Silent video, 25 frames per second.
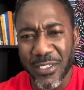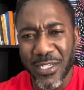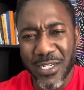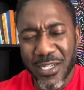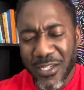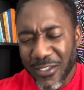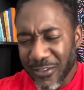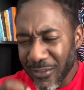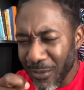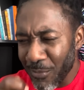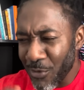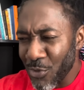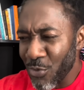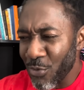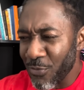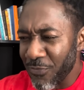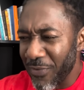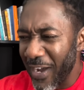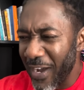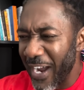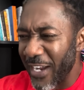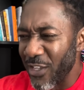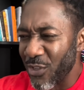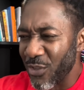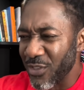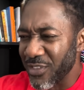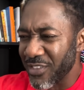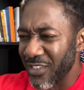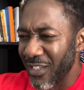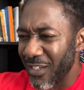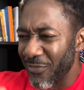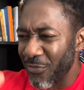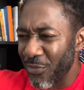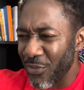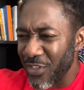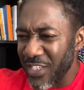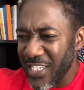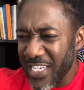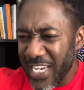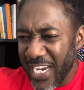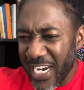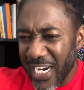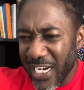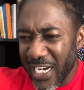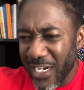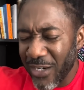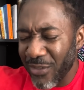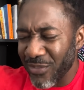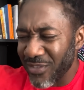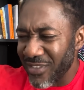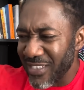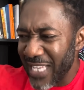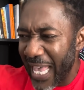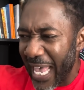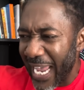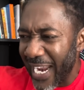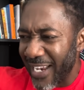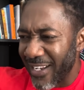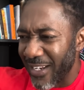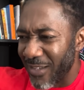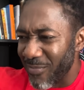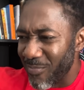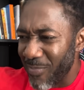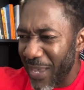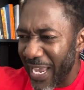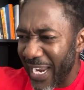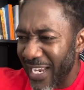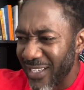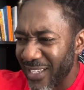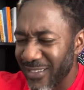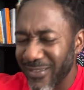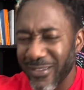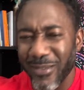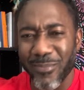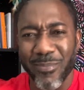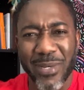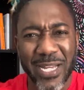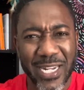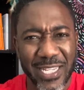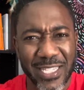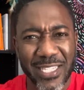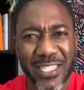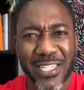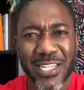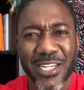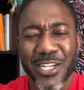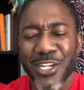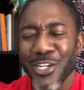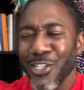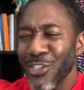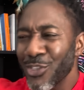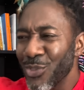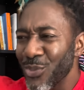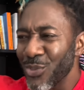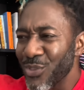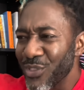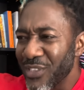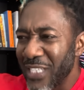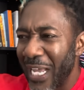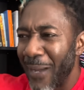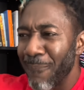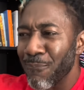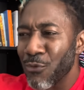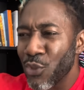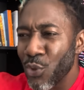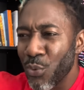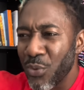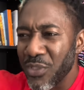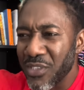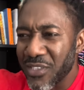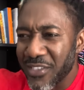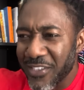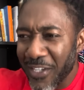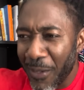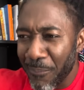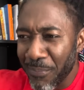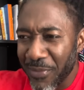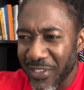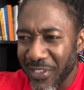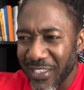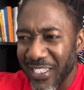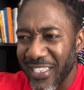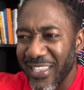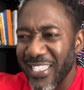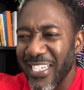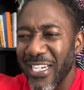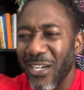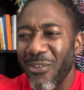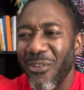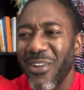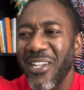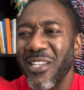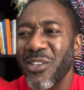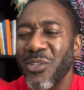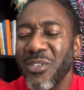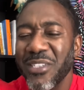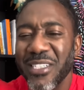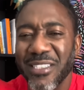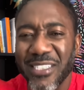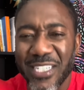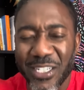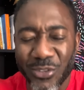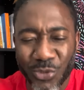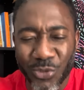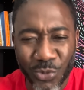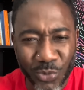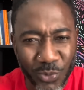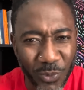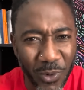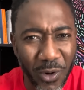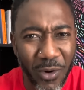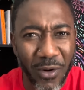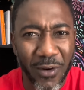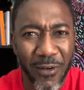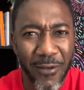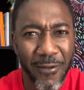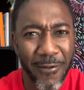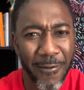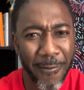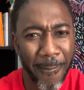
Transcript: Some of you will find yourself for years nagging and begging somebody to stop doing something that they already know that they're doing wrong,